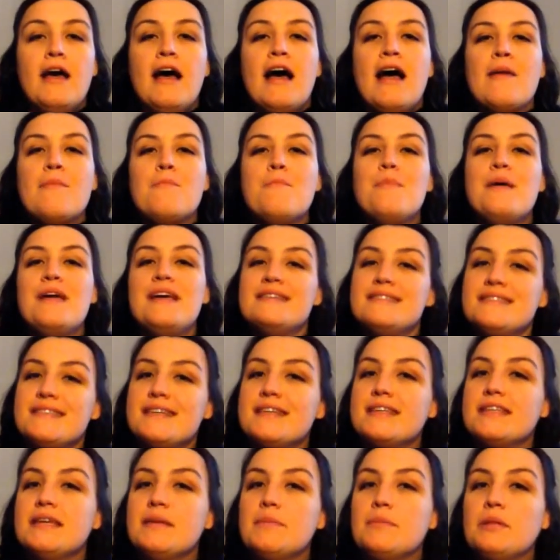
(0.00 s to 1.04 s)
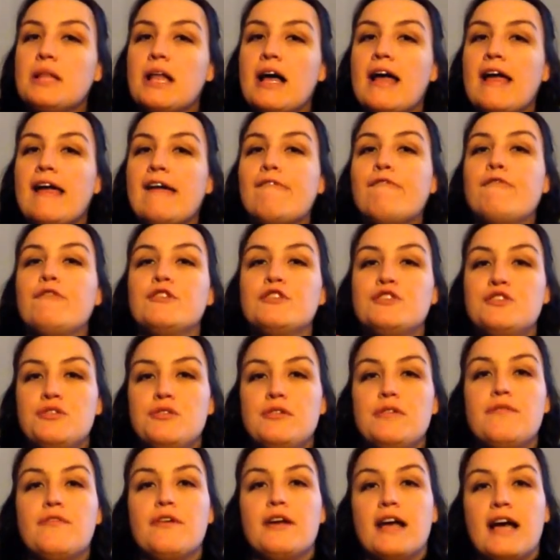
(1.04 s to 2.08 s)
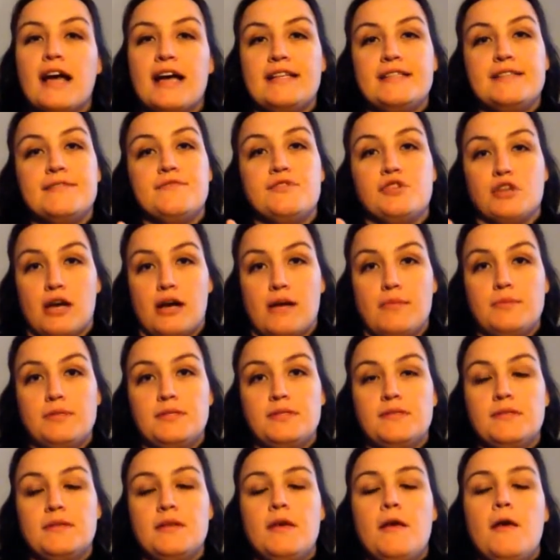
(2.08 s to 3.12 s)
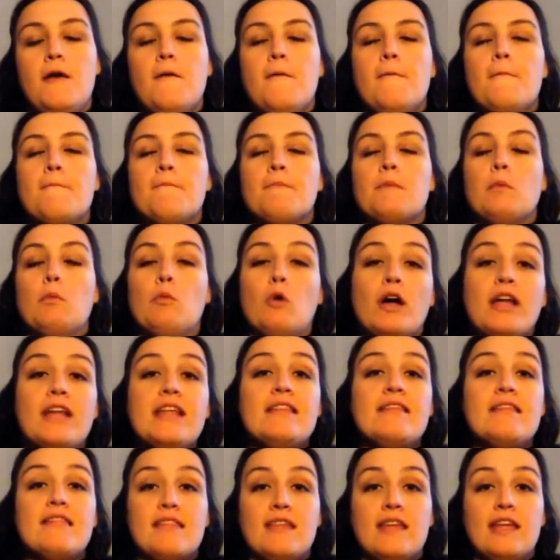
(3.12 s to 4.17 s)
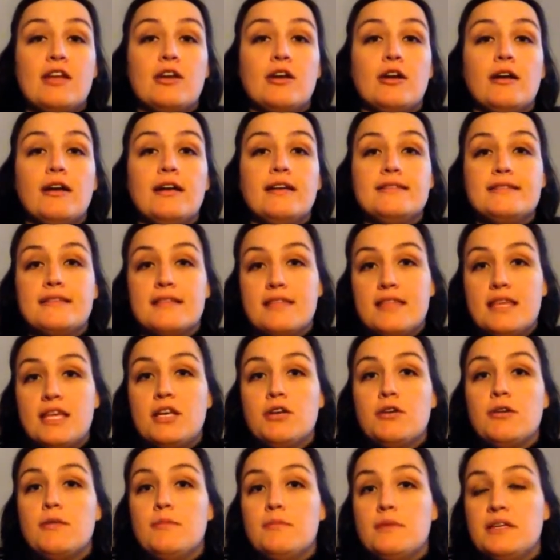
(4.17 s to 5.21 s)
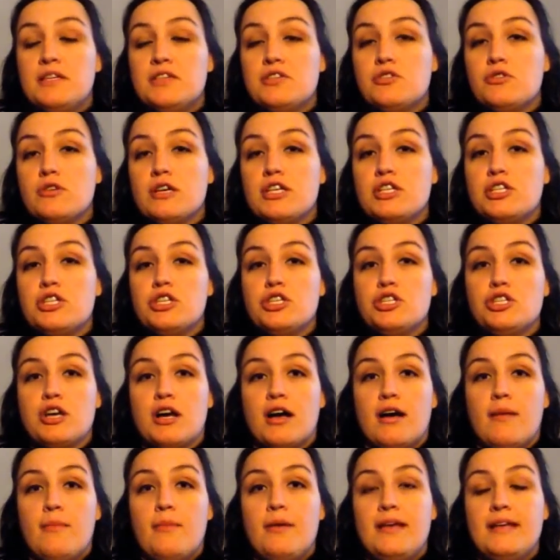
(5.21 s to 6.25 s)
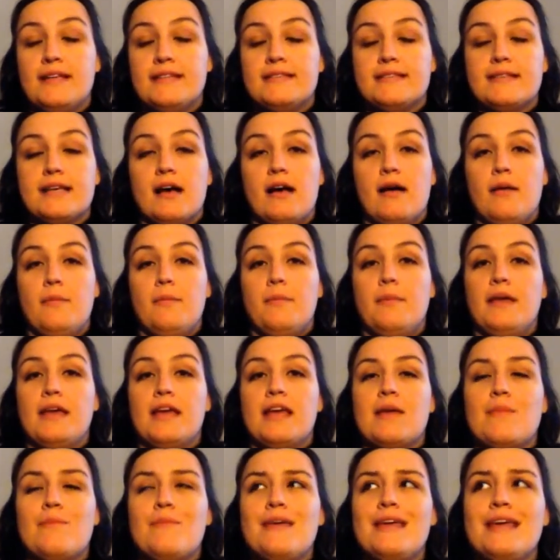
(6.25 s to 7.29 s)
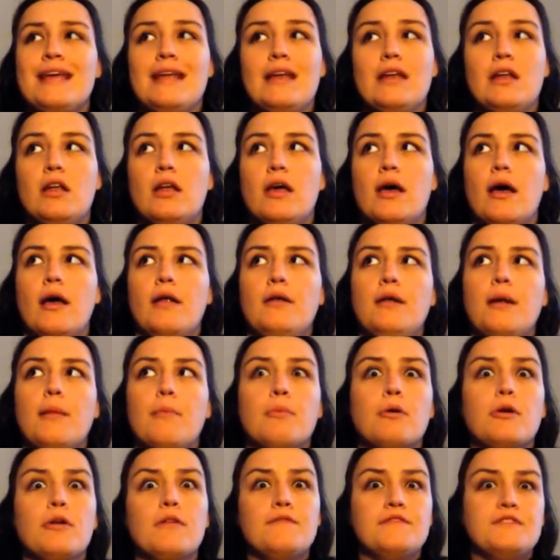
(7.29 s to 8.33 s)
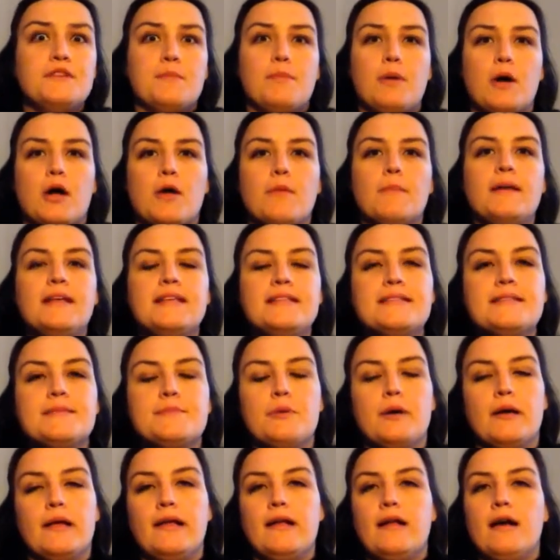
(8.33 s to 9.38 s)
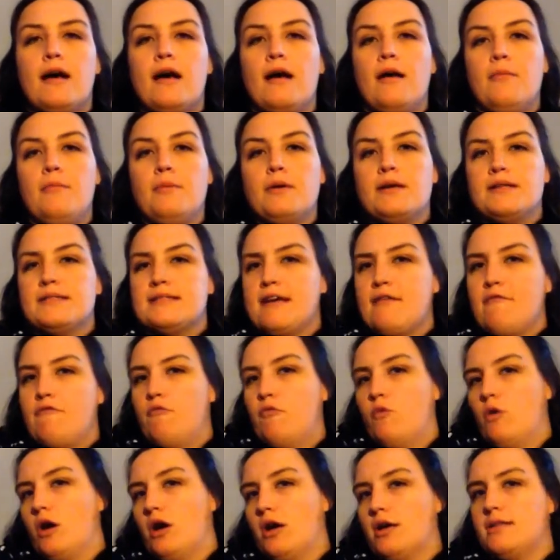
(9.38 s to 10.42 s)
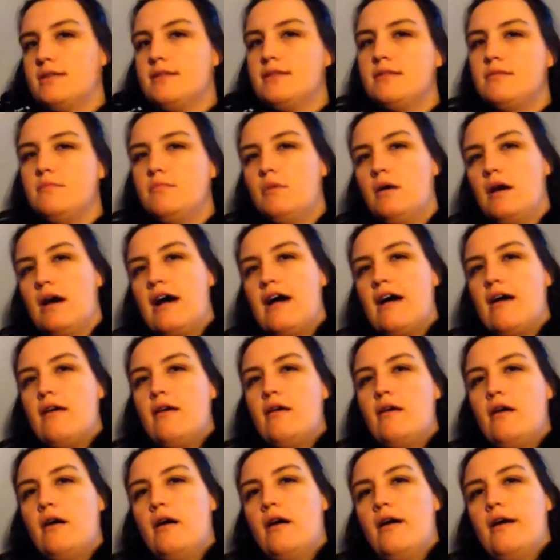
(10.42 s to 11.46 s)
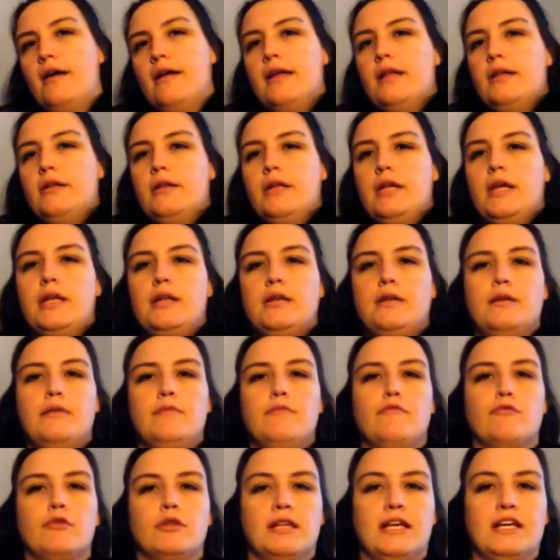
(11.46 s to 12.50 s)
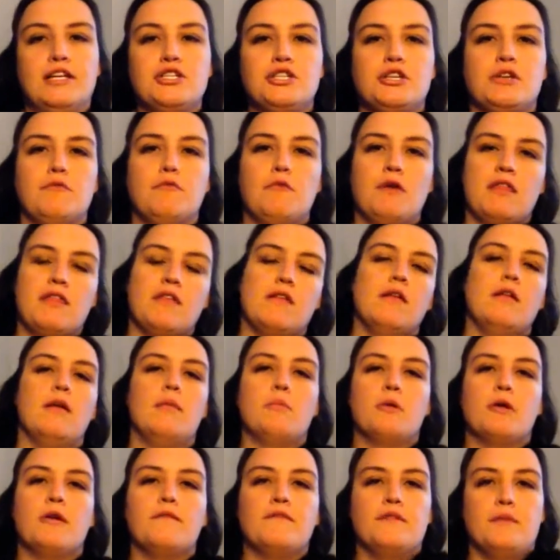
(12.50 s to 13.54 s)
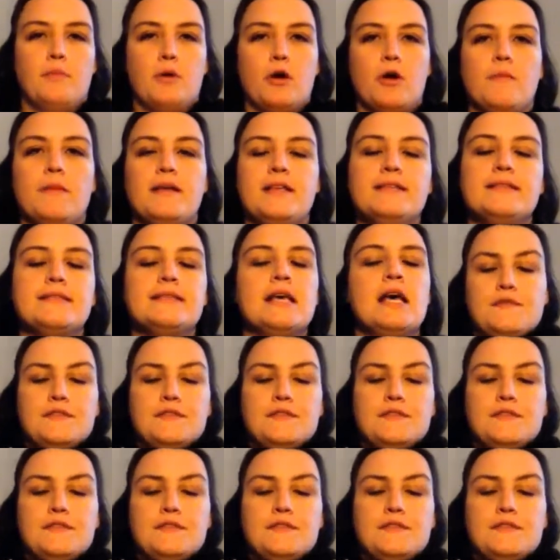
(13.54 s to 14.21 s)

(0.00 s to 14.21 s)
I'm basically applying for 2 different kinds of jobs. One in theater is a theater administration job. It can be in a number of departments, but because I've worked in relation with a number of departments.